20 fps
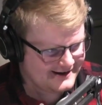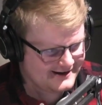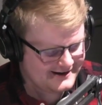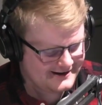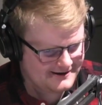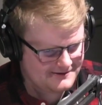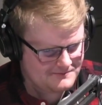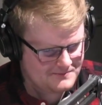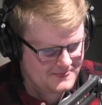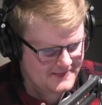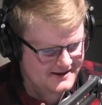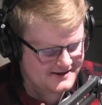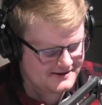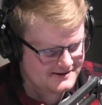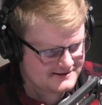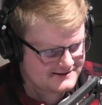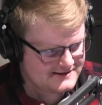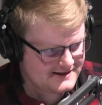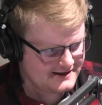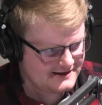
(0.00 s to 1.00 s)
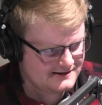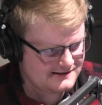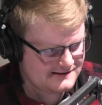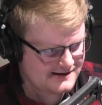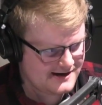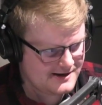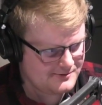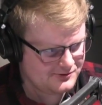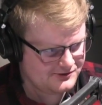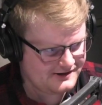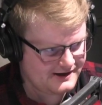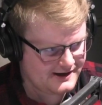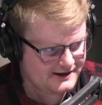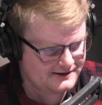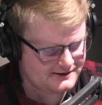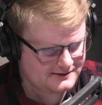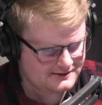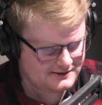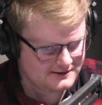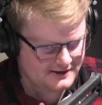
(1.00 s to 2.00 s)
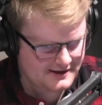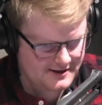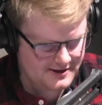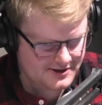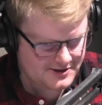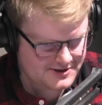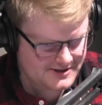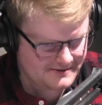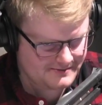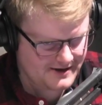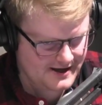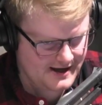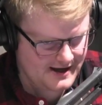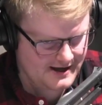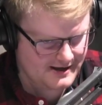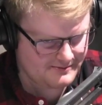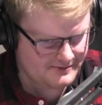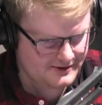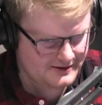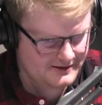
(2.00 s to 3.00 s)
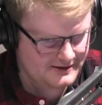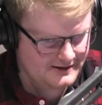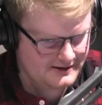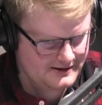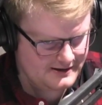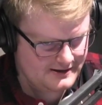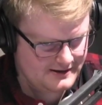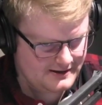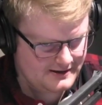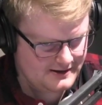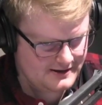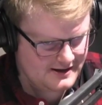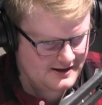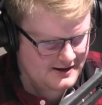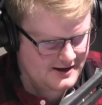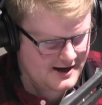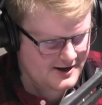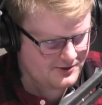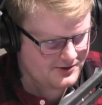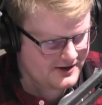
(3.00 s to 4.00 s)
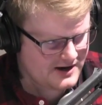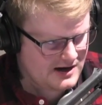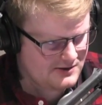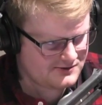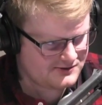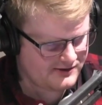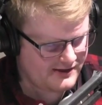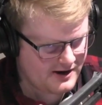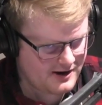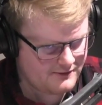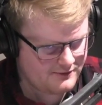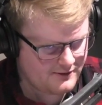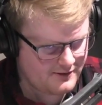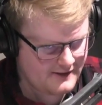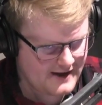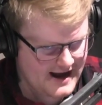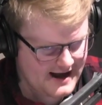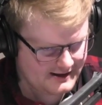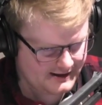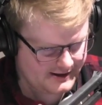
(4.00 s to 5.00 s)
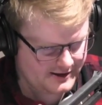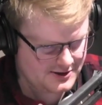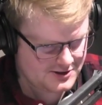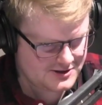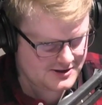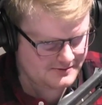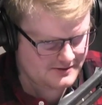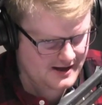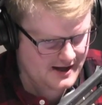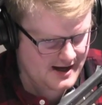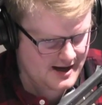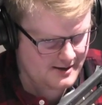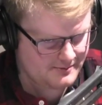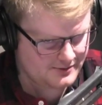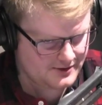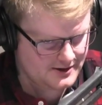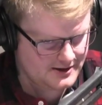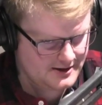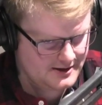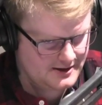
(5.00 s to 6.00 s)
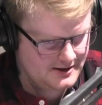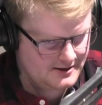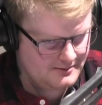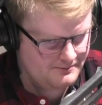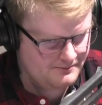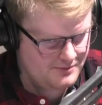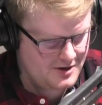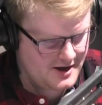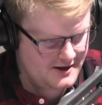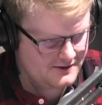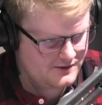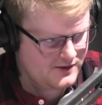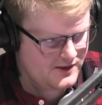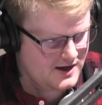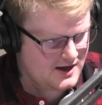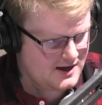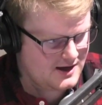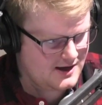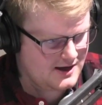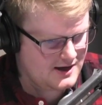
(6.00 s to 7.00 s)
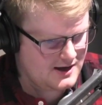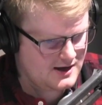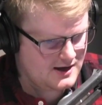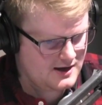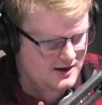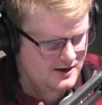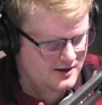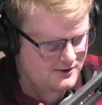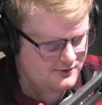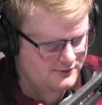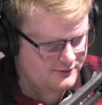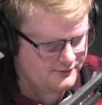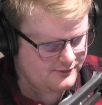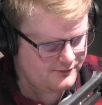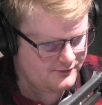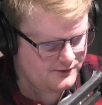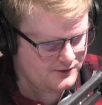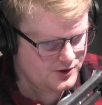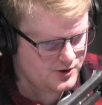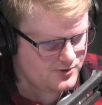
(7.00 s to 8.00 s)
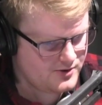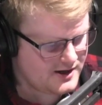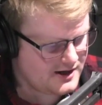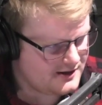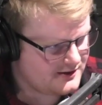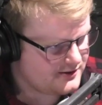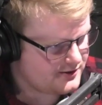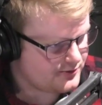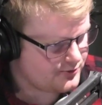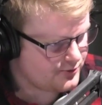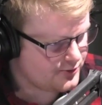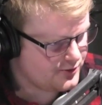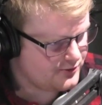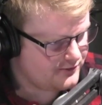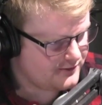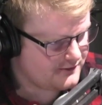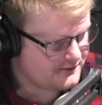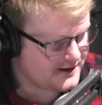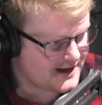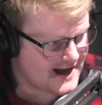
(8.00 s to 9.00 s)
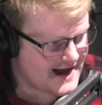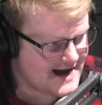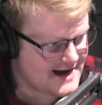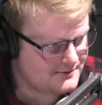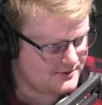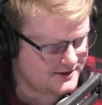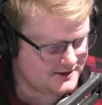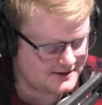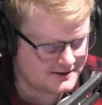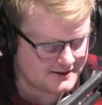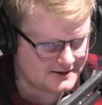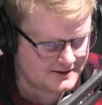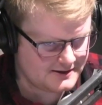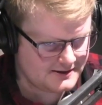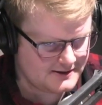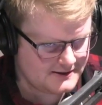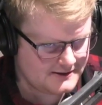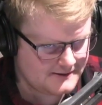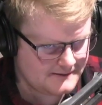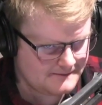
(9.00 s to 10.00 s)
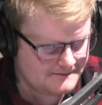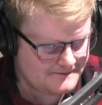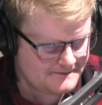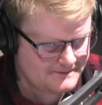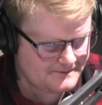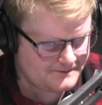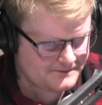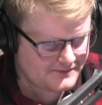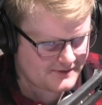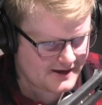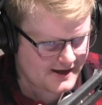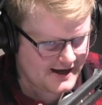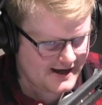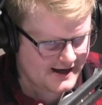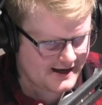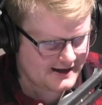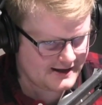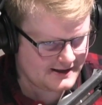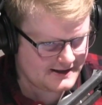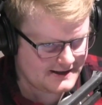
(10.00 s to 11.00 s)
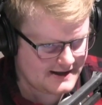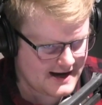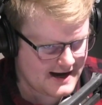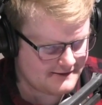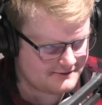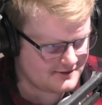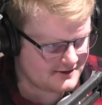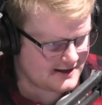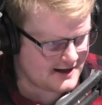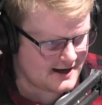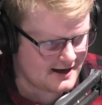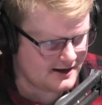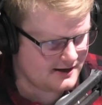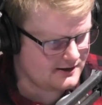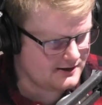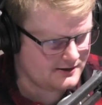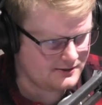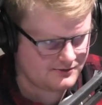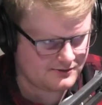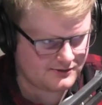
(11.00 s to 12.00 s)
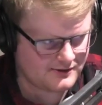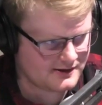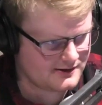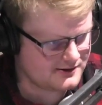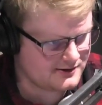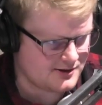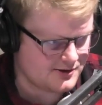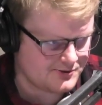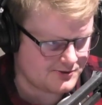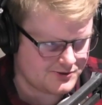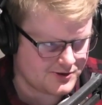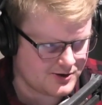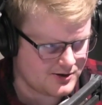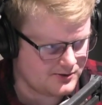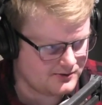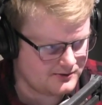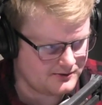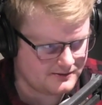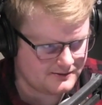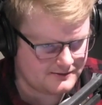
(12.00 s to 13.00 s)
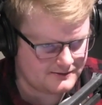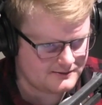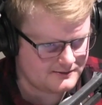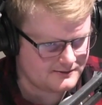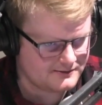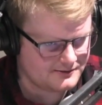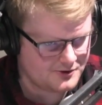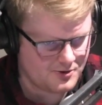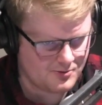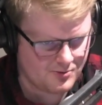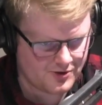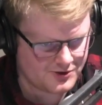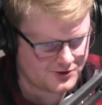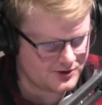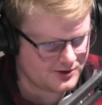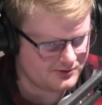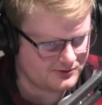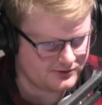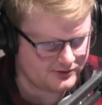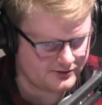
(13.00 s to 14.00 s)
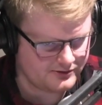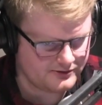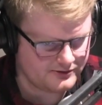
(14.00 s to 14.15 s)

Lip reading: And then the second time was at leadership camp. I don't think I was there for that leadership camp, but they flew it into the roof of a cabin, and after that, there was, like, no drone. No more drones.